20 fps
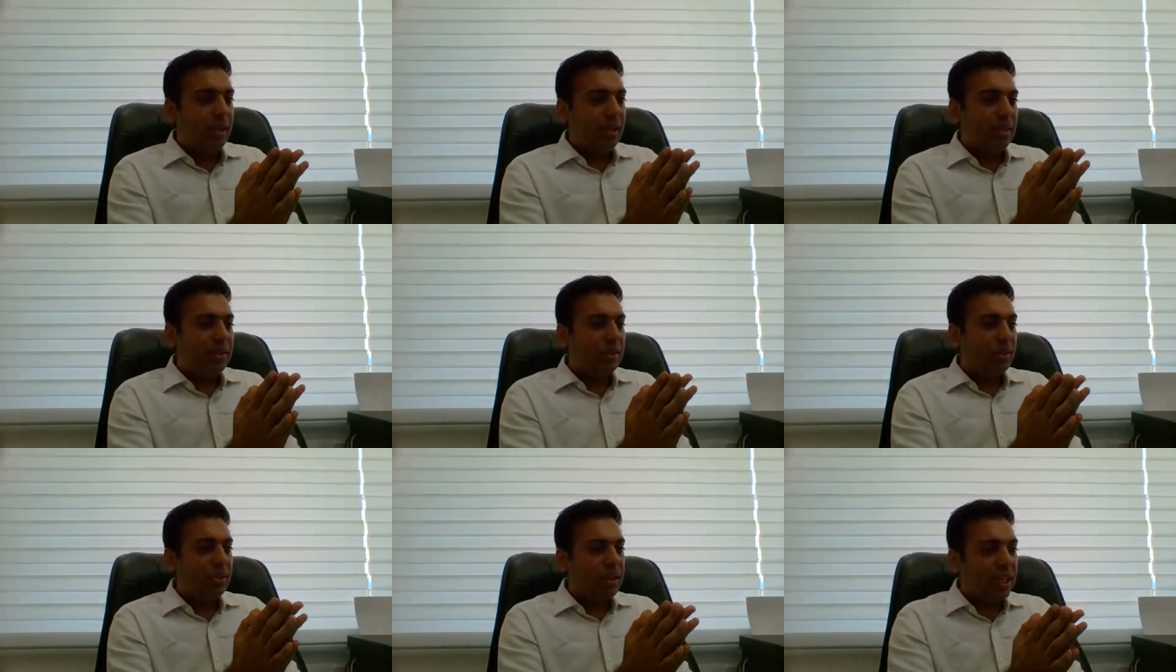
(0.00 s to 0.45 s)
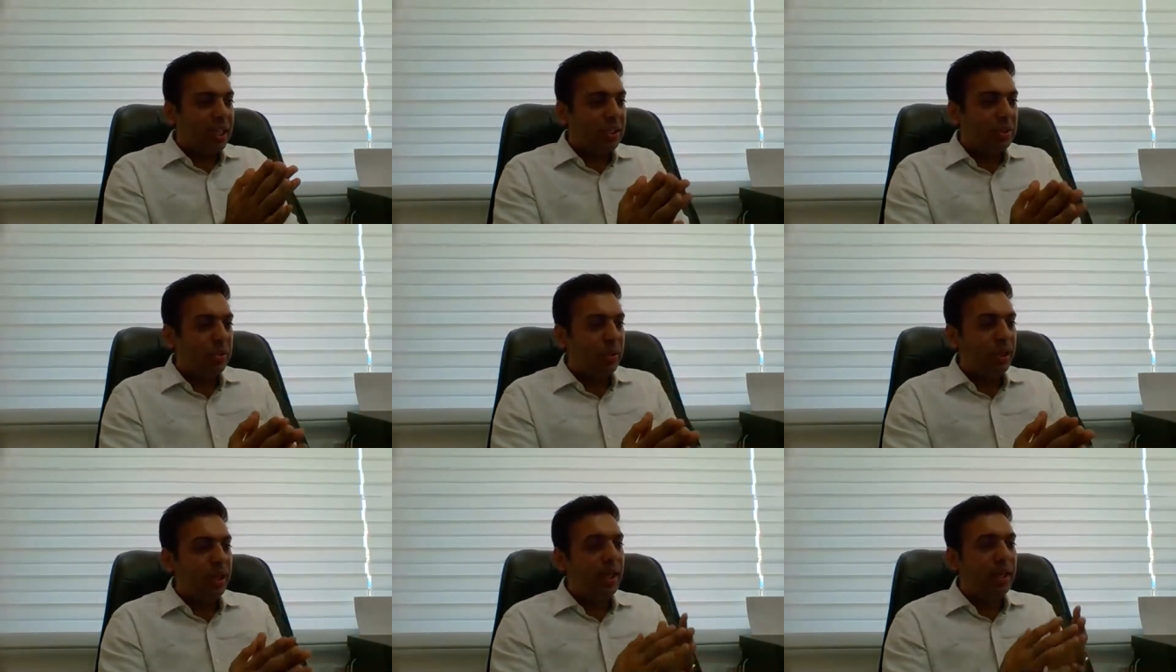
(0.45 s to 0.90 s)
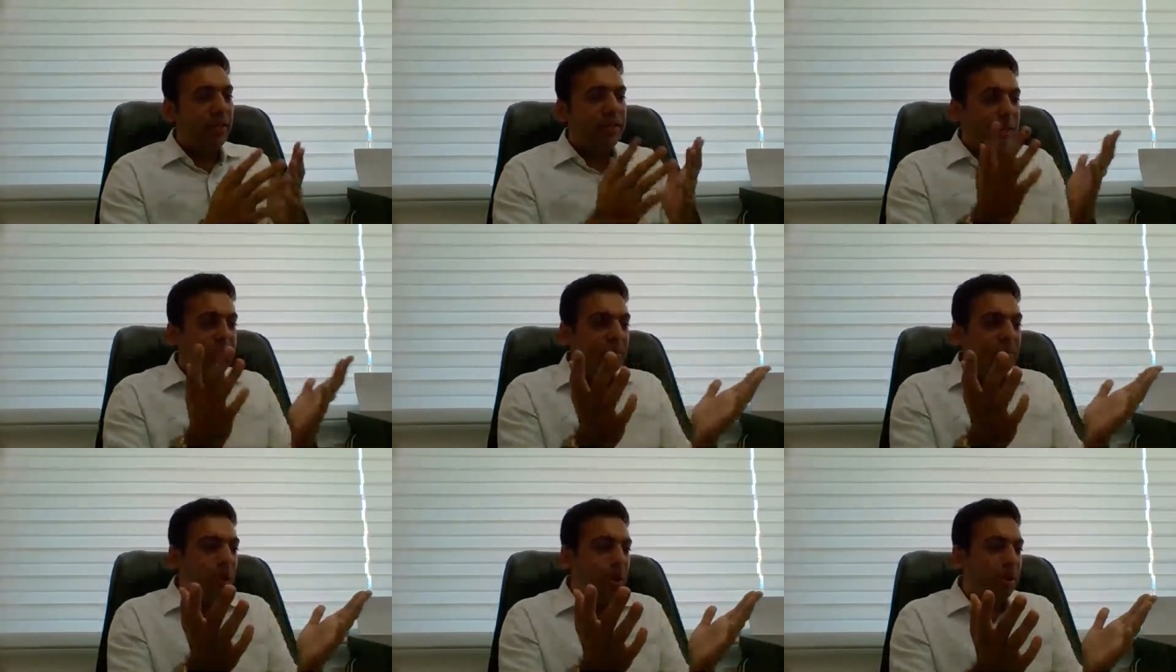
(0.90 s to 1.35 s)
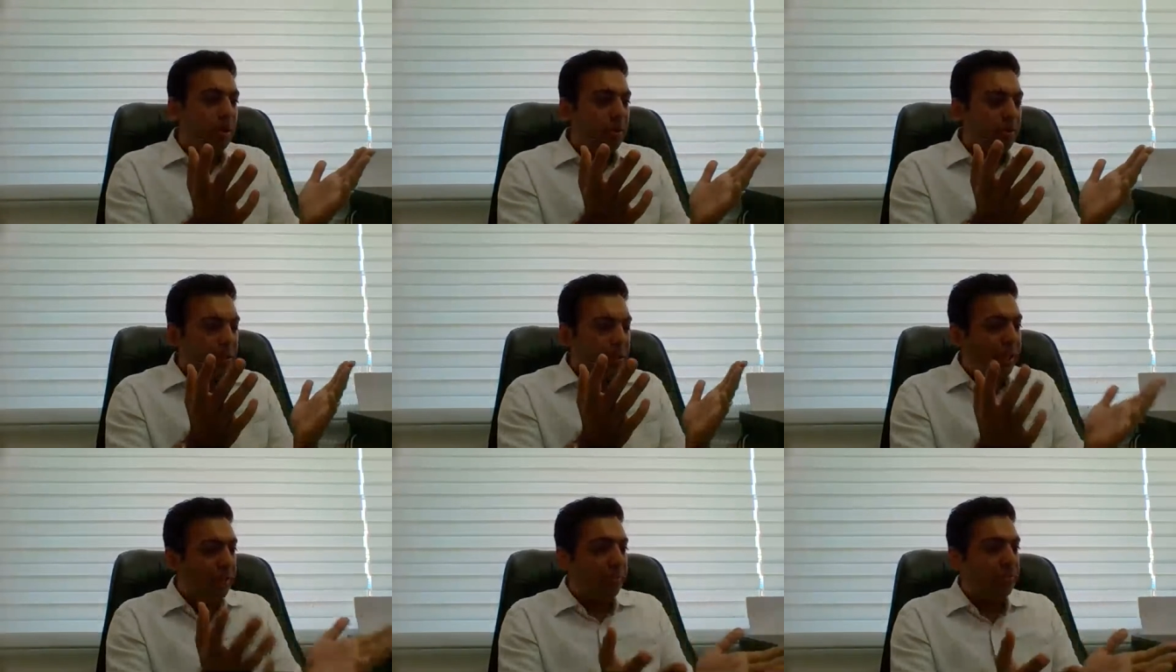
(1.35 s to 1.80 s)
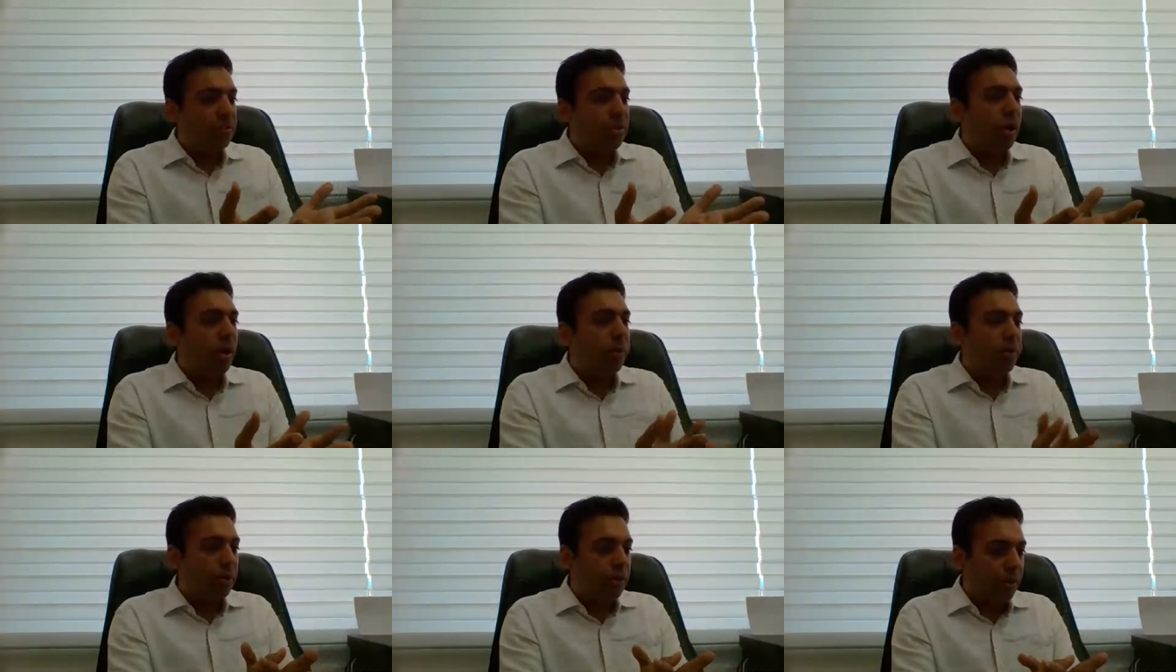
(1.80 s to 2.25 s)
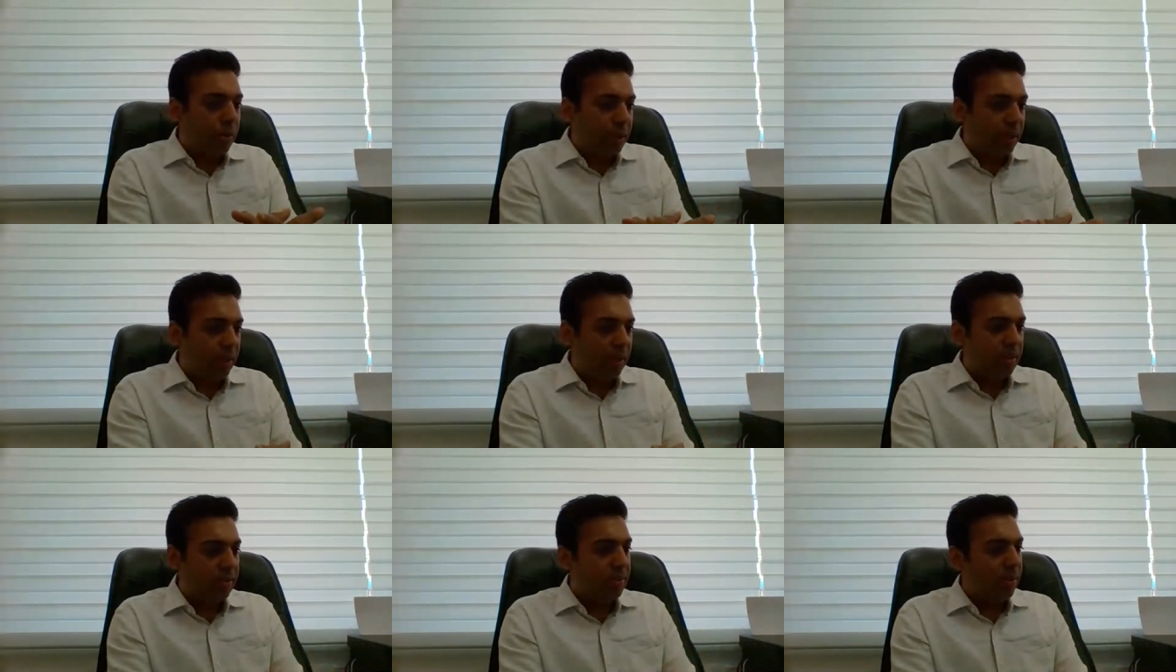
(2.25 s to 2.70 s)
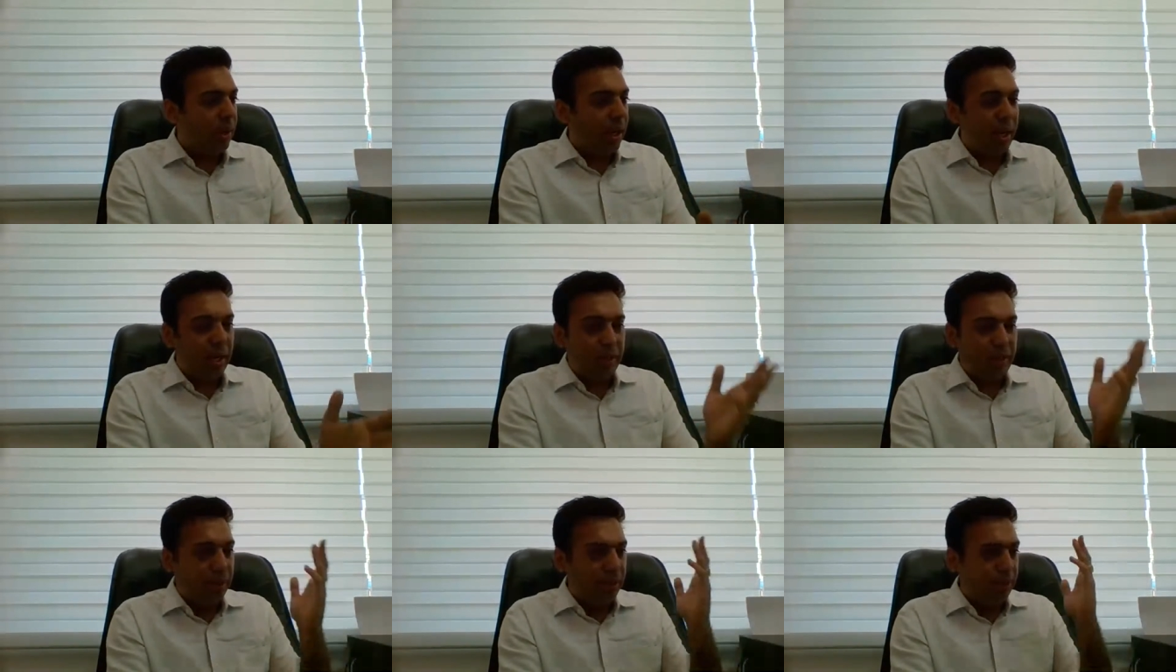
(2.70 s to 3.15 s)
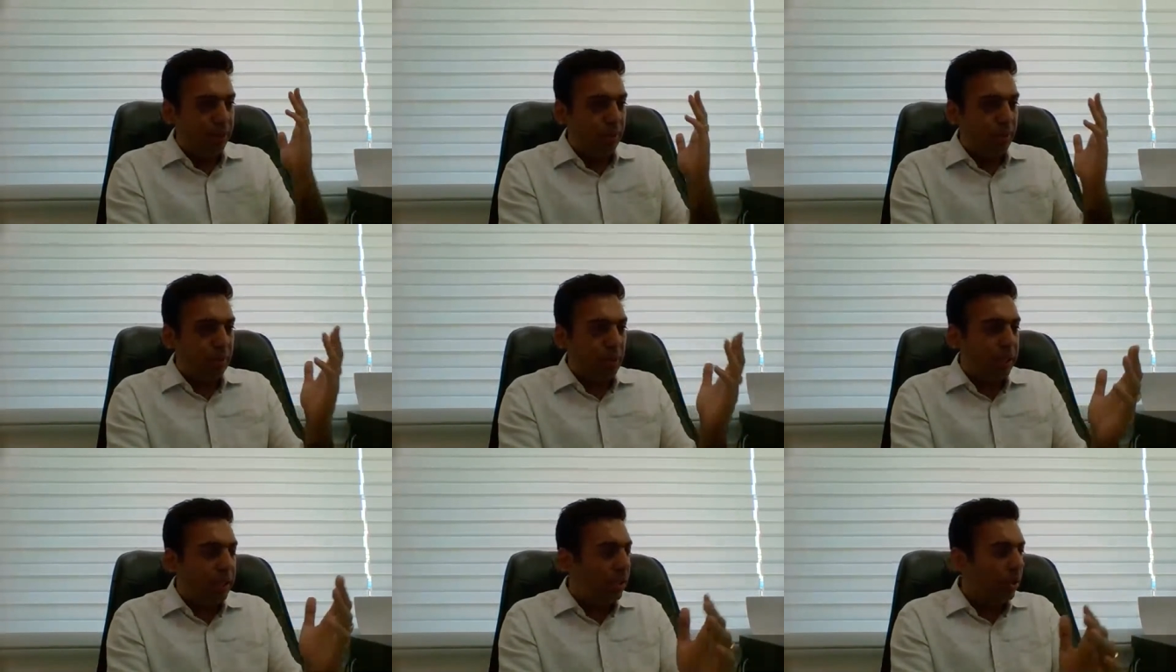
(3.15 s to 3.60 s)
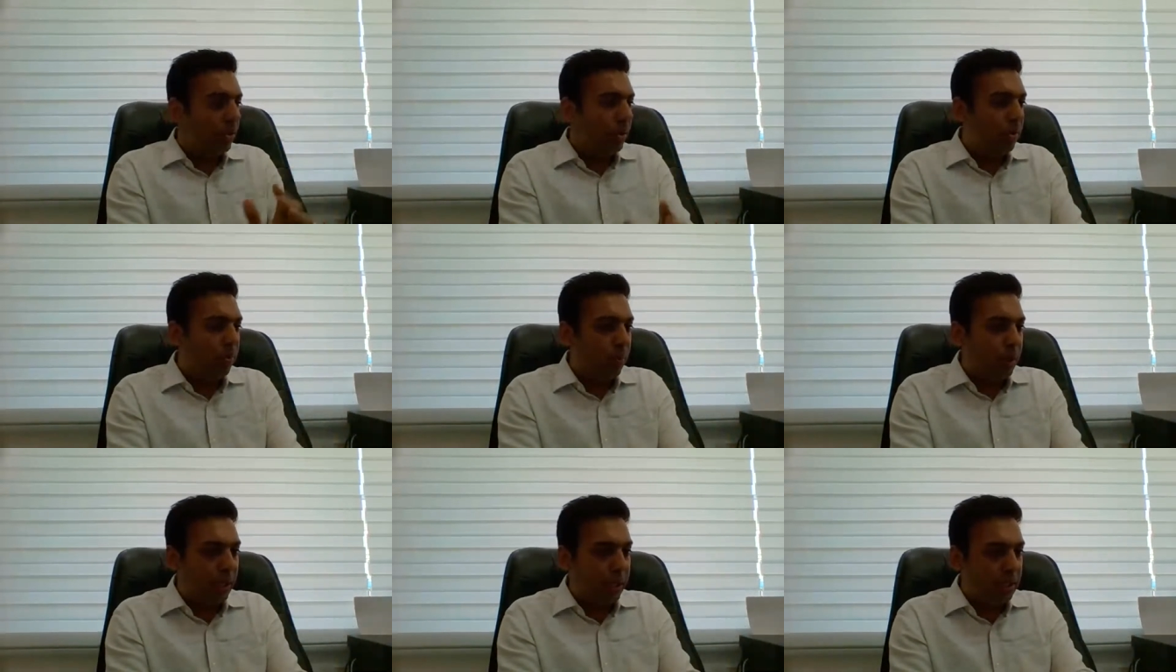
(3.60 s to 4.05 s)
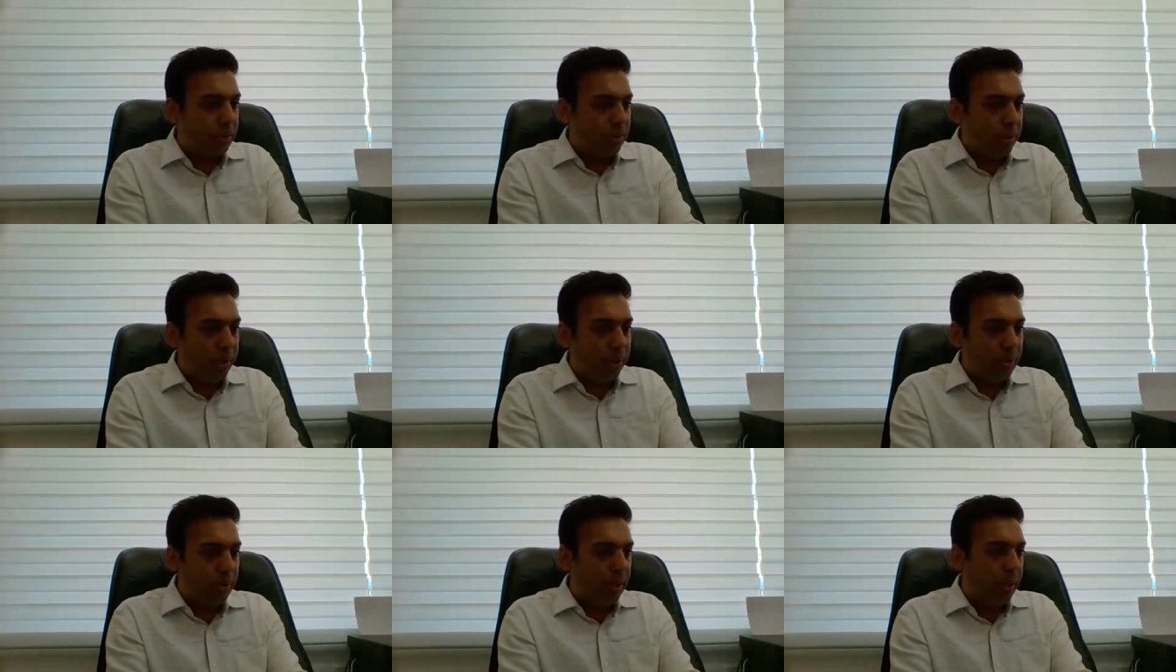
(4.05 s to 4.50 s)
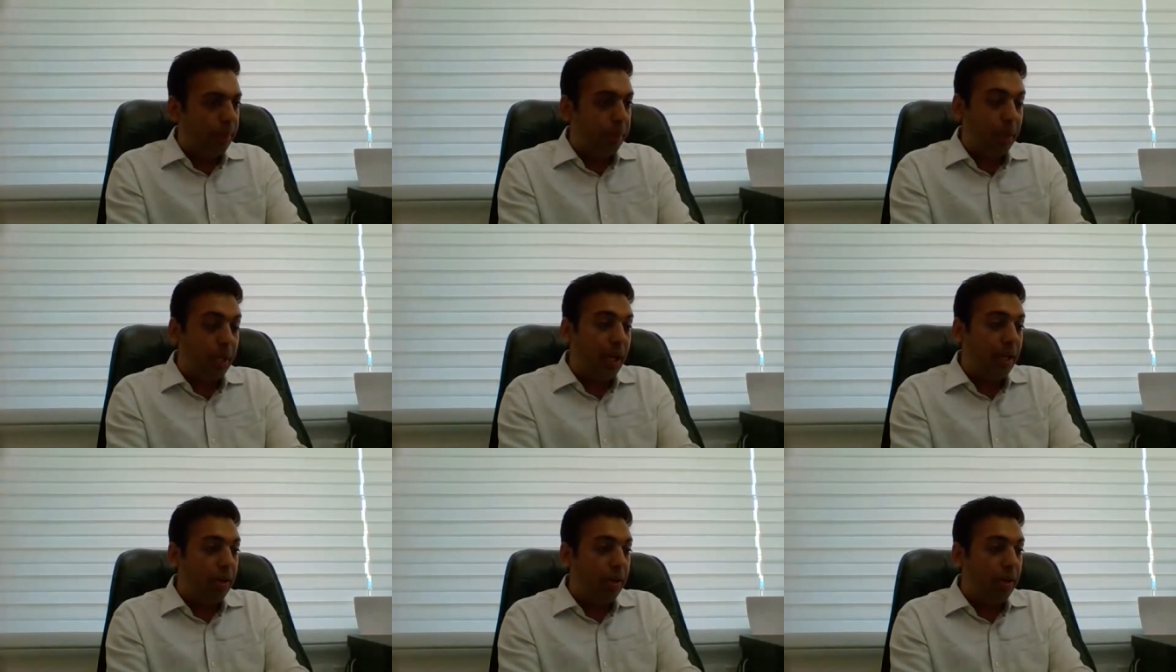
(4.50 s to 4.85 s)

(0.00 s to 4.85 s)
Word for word: Uh, so that's why we don't, we have stopped quoting. So I don't know later on what is going to happen.